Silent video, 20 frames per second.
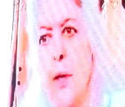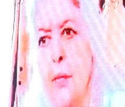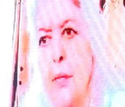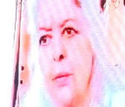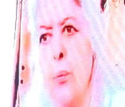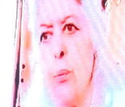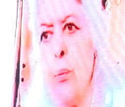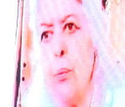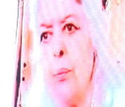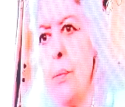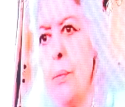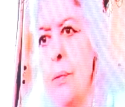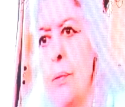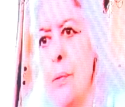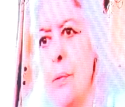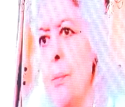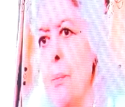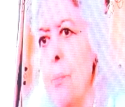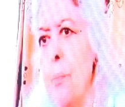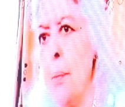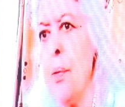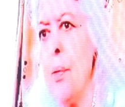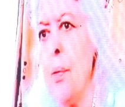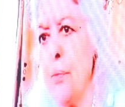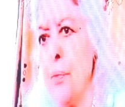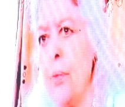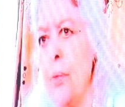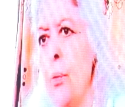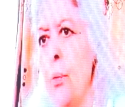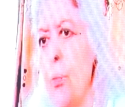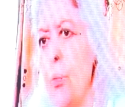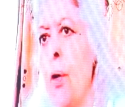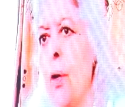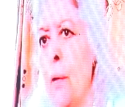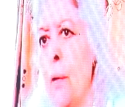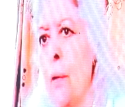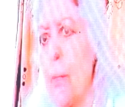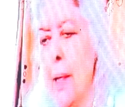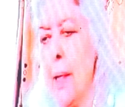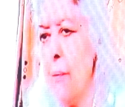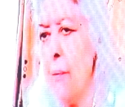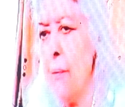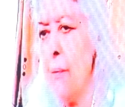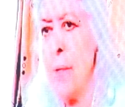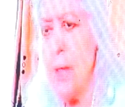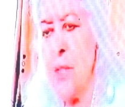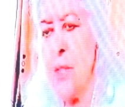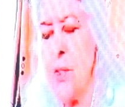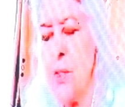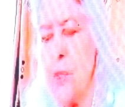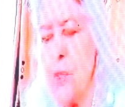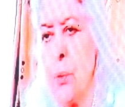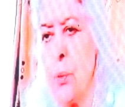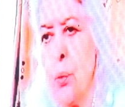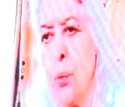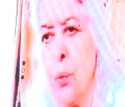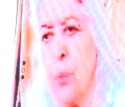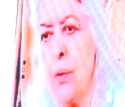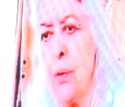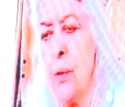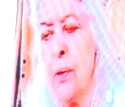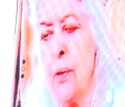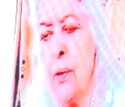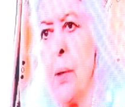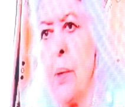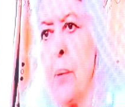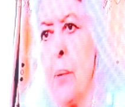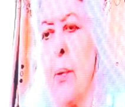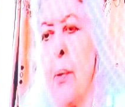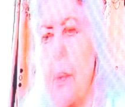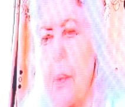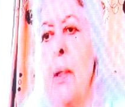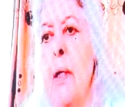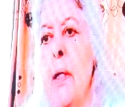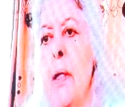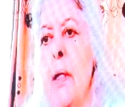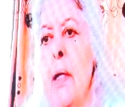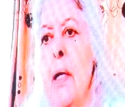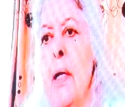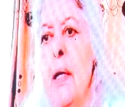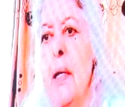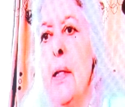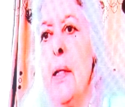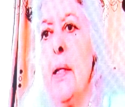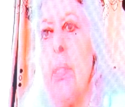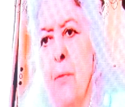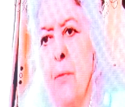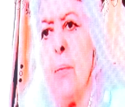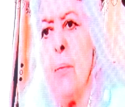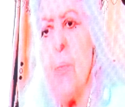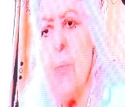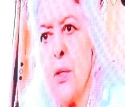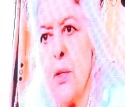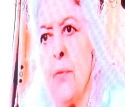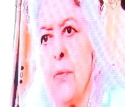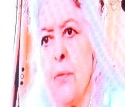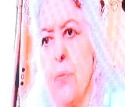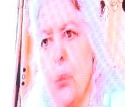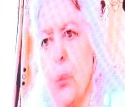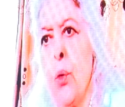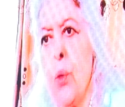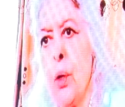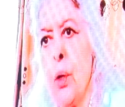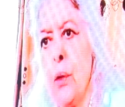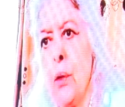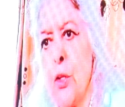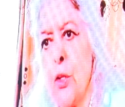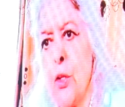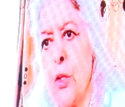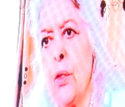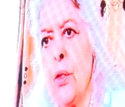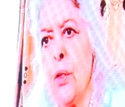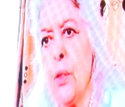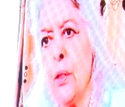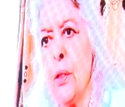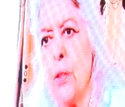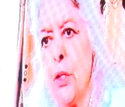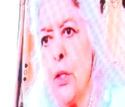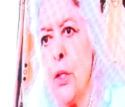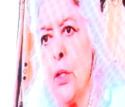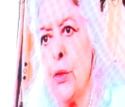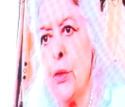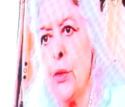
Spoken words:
the people of the world, the governments of the world, not the people, the governments of the world, they should